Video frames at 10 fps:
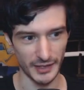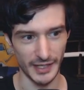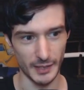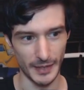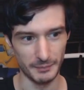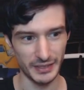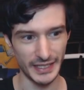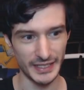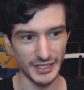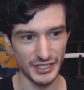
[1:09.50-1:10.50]
anime,
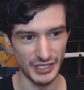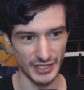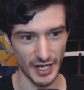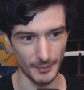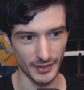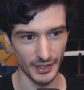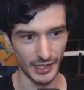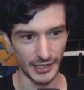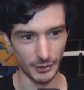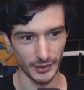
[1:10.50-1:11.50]
please stop.
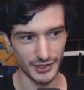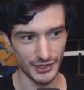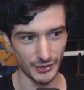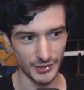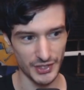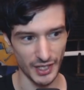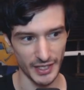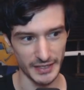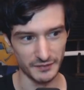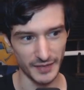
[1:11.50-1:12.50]
Your excuses are
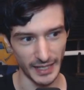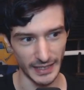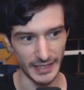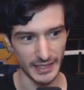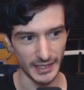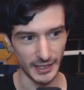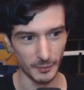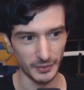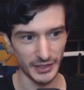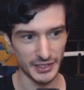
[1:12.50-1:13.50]
invalid.
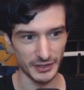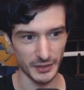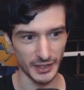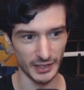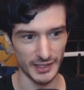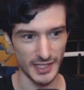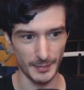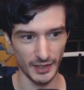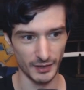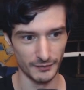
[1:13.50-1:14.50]
Please learn the
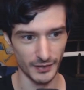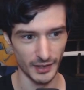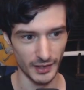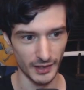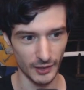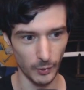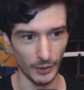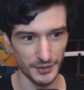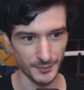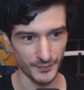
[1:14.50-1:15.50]
concept of,
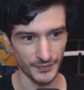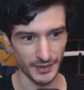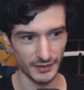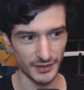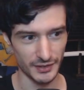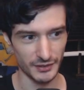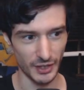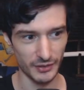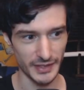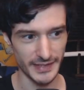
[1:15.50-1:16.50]
quote, then you
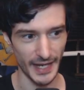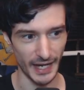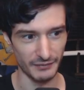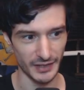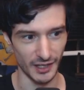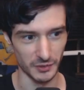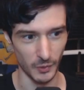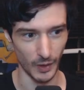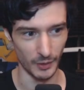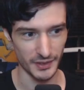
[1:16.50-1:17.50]
don't get to have it,
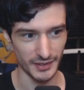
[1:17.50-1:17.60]
unquote.